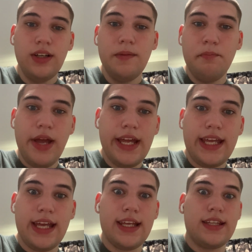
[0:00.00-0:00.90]

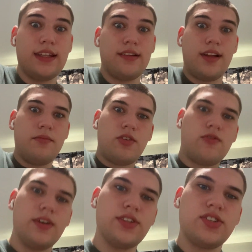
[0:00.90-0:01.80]
making Lightning
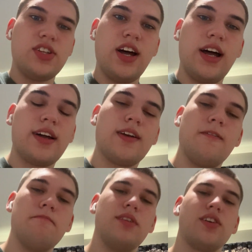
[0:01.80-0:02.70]
McQueen stuck.
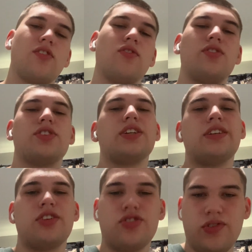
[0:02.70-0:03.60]
But of course,
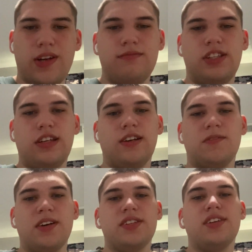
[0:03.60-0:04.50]
it's a dream
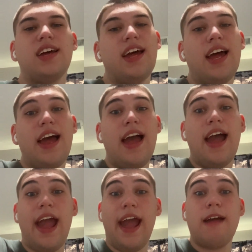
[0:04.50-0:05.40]
sequence,
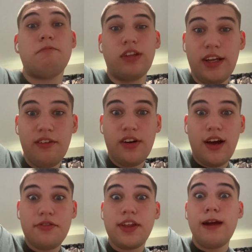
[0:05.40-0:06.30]
and believe it or
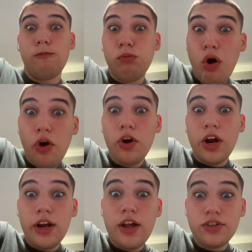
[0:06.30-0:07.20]
not, they were
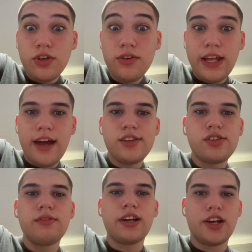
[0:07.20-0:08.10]
gonna do that,
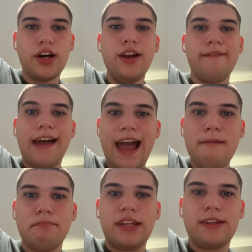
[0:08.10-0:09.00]
so it could have
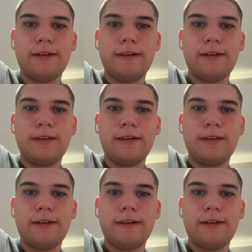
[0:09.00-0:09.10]
happened,